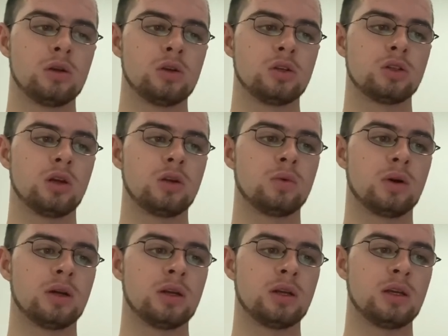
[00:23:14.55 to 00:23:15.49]
Showed
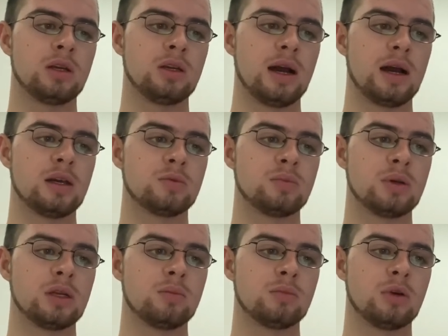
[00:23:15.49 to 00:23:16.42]
why he has
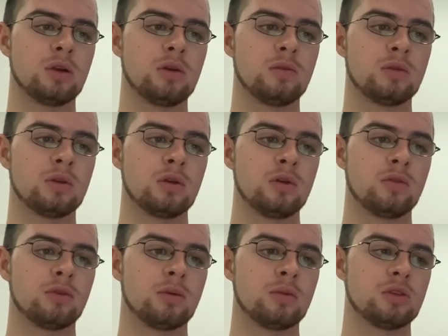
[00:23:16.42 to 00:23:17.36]
been moved
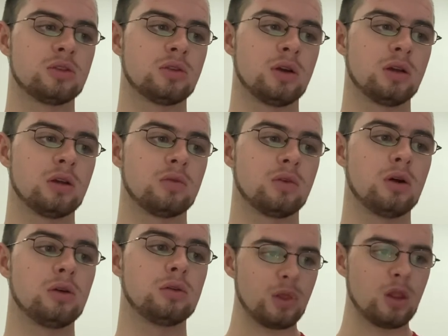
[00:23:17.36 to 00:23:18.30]
from the striker
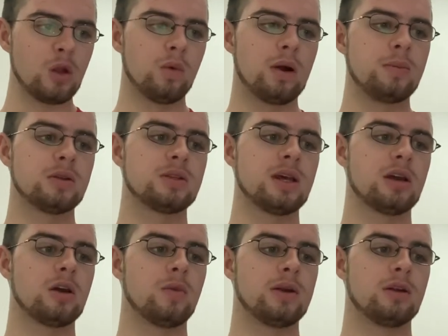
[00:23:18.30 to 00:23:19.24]
role.
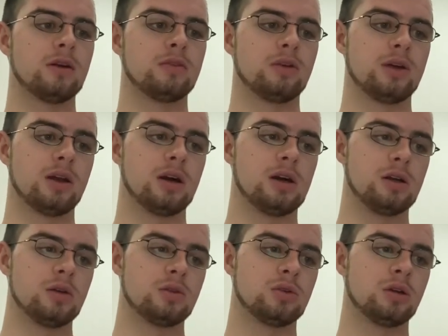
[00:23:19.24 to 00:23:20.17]
Wan-Bissaka went off for
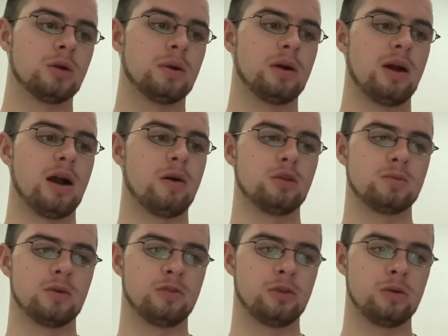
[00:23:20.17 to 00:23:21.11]
Ighalo. Talk about Aaron's
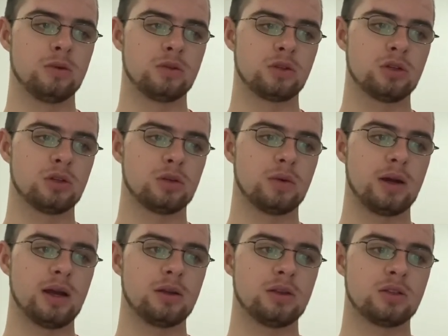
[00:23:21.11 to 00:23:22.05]
performance. Good
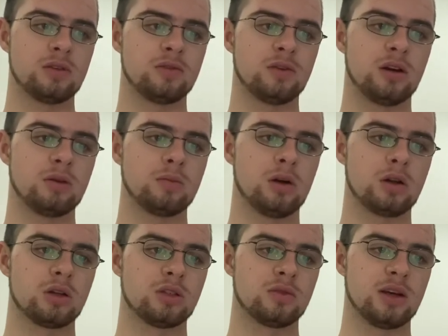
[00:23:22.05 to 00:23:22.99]
awareness to find
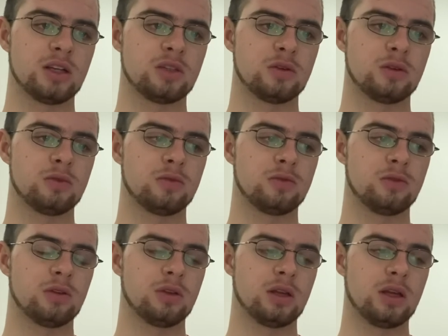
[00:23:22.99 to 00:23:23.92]
Marcus Rashford
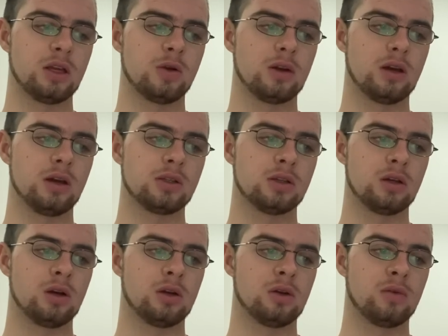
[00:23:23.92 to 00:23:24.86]
for the
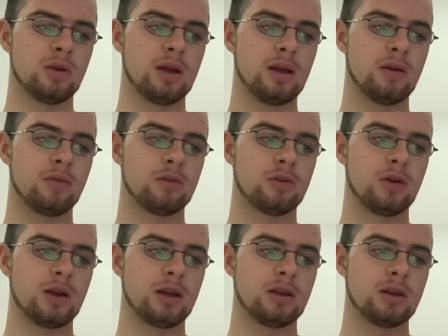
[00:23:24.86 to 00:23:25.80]
equaliser on a rare
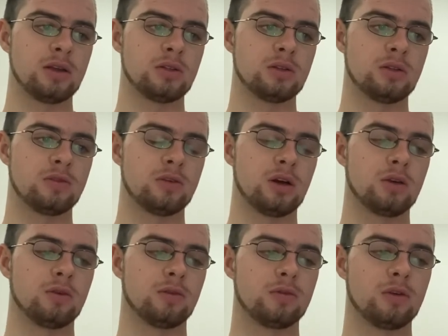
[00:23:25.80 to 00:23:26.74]
foray into the
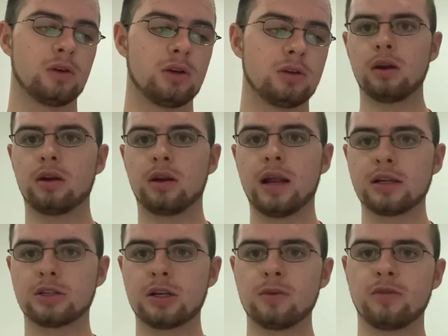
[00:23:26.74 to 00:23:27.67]
final third.
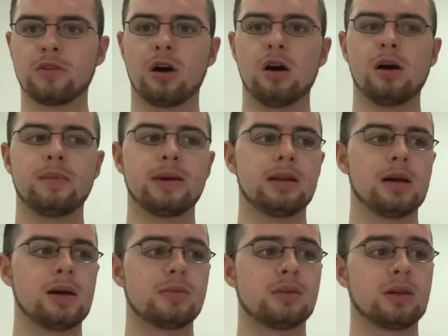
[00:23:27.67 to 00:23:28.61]
Next up, we've got RB
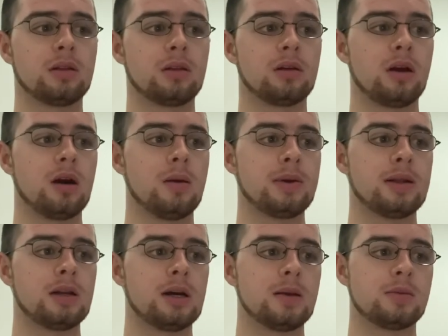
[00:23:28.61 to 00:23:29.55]
Leipzig.
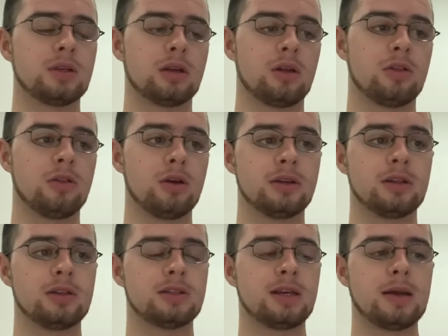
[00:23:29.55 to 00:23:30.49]
RB Leipzig are third
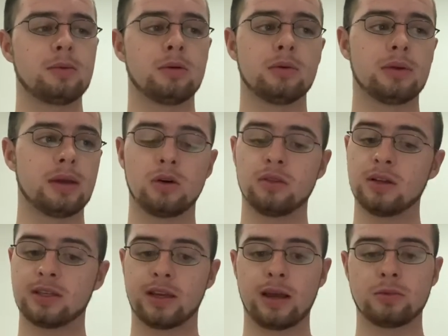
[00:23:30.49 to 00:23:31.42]
in the table. Yep,
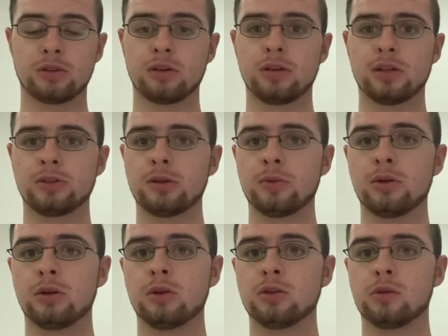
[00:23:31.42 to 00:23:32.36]
this game's going to
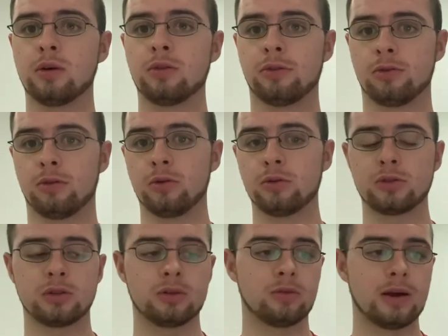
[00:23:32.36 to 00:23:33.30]
determine who's going through
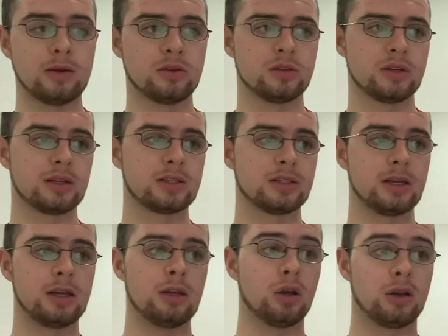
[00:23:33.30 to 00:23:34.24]
to the round of 16.